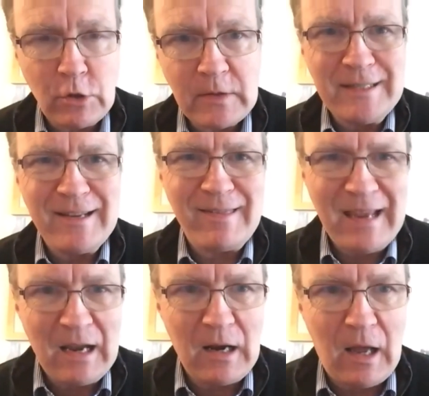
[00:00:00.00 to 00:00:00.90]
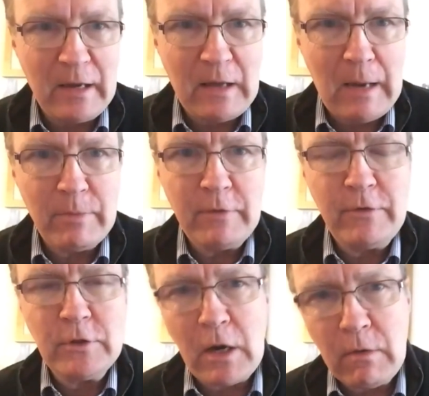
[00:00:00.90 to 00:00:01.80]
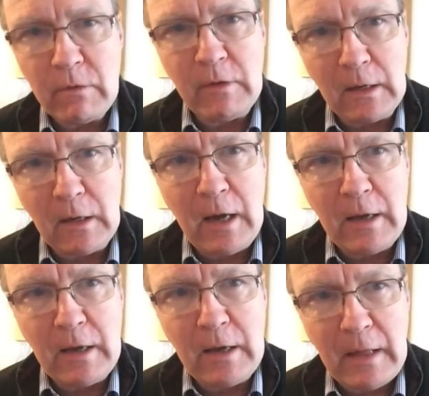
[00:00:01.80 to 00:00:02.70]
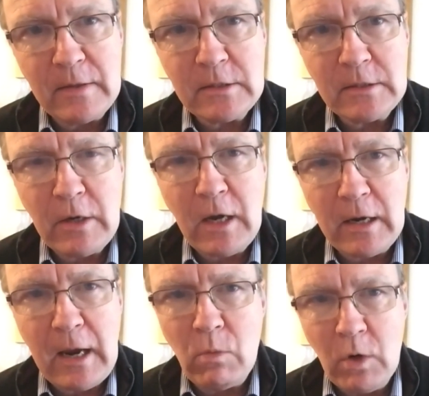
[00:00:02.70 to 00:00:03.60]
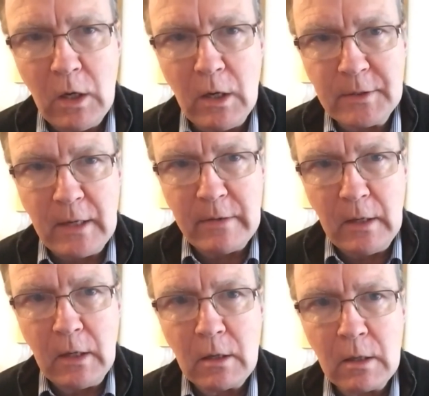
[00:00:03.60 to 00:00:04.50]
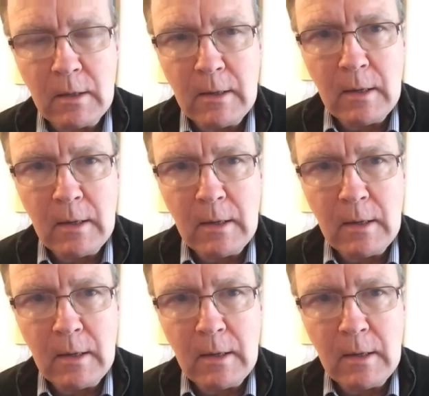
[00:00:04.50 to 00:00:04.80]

on either side to think like that. But if you don't think like that, this is only going to get worse, I think.